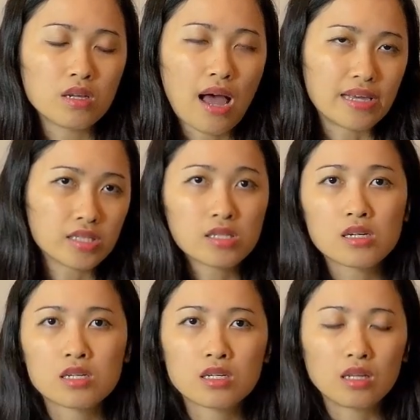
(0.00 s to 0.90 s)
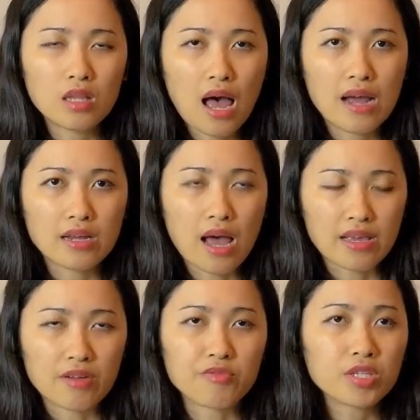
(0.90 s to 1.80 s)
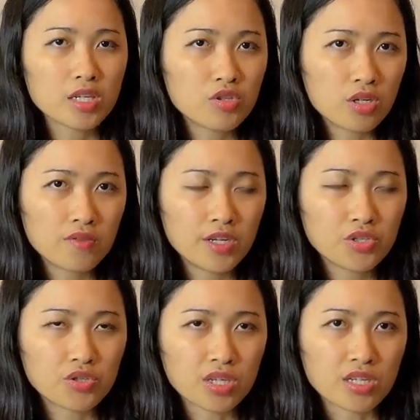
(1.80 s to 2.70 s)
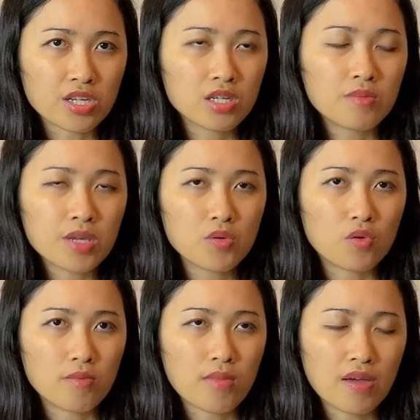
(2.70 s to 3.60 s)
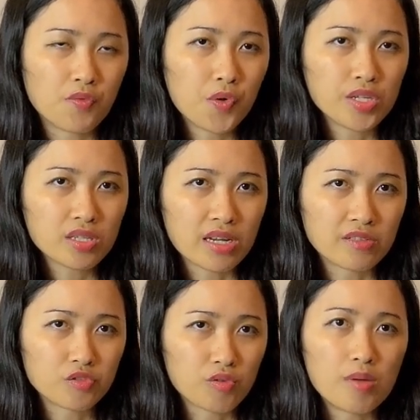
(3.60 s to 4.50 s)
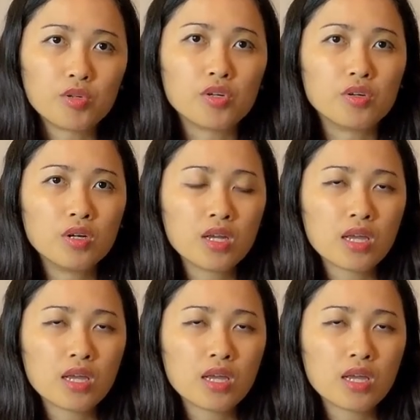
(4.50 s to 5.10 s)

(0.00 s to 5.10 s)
I stutter a lot. I get really nervous. You can hear me when my voice kind of tremble.